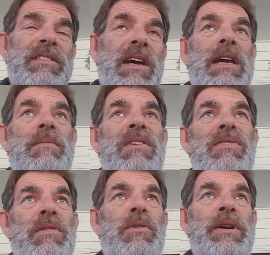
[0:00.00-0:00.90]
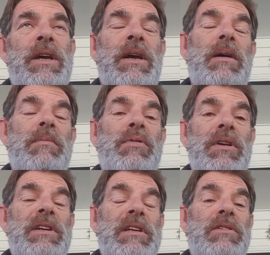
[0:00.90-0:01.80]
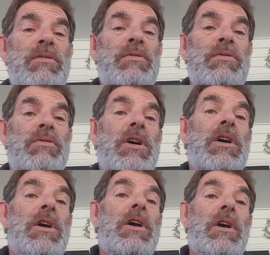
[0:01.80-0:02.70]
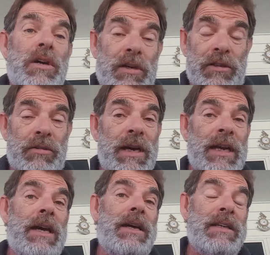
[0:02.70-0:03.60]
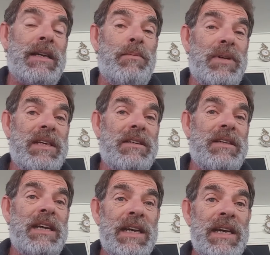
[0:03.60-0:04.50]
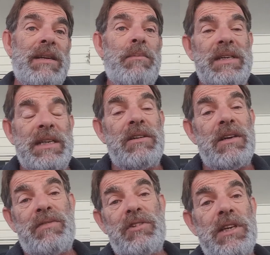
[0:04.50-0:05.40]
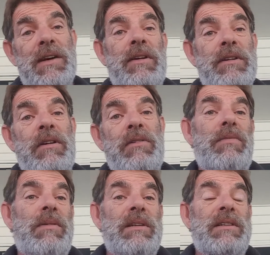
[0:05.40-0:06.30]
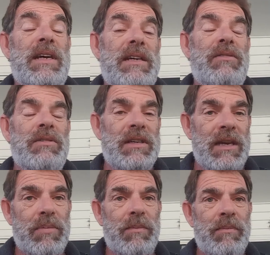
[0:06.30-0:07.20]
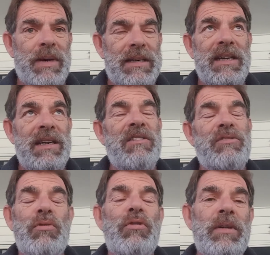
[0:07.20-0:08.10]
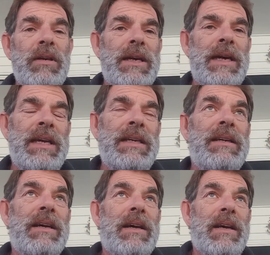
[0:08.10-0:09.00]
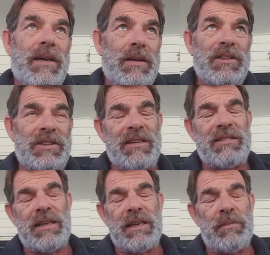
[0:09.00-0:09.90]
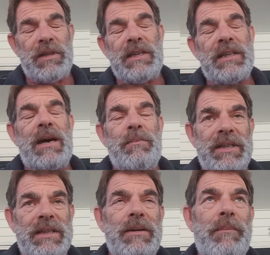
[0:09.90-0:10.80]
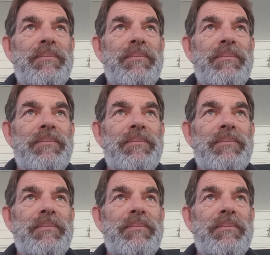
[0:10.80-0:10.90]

the same if you want to put it into a trailer and dump it into there, but then you have to shovel it off when you take it to the tip. But it is doable and just a little bit incumbent.